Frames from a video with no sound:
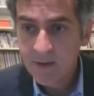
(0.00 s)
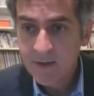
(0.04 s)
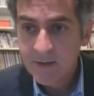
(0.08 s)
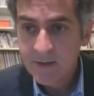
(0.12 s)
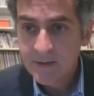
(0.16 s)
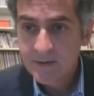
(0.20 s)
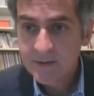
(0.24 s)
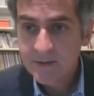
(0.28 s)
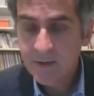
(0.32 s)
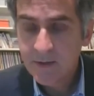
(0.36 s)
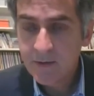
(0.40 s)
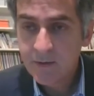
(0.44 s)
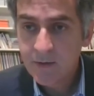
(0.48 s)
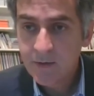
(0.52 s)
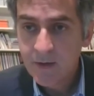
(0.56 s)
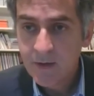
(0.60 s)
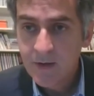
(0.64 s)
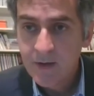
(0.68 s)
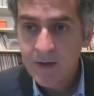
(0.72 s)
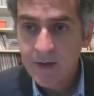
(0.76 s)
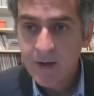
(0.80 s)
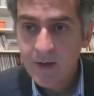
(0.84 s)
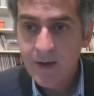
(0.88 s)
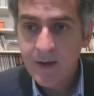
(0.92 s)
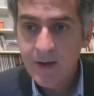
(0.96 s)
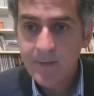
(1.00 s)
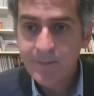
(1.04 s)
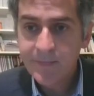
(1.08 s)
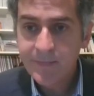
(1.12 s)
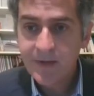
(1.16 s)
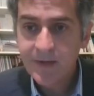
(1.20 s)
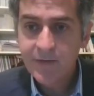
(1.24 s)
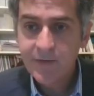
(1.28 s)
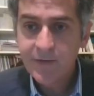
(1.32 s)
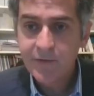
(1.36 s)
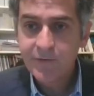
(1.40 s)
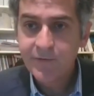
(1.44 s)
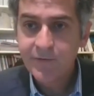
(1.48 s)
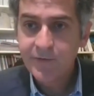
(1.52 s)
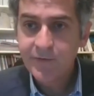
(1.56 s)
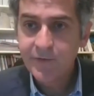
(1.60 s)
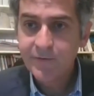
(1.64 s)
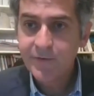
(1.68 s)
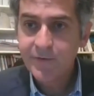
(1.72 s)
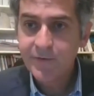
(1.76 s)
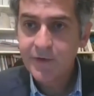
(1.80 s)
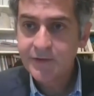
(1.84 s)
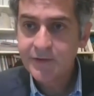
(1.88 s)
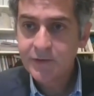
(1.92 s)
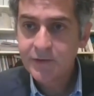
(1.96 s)
So the
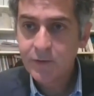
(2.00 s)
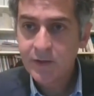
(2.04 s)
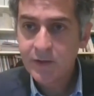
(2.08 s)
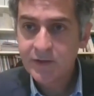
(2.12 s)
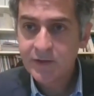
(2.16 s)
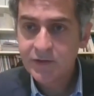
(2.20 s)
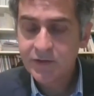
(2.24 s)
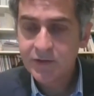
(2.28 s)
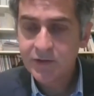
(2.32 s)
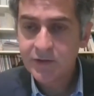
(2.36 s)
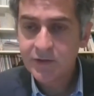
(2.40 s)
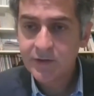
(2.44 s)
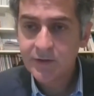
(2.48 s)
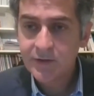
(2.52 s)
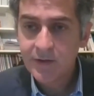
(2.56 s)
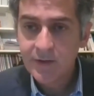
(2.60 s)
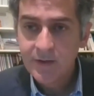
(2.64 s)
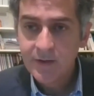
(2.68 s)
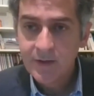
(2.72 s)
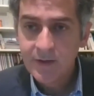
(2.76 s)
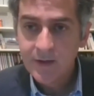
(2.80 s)
first question,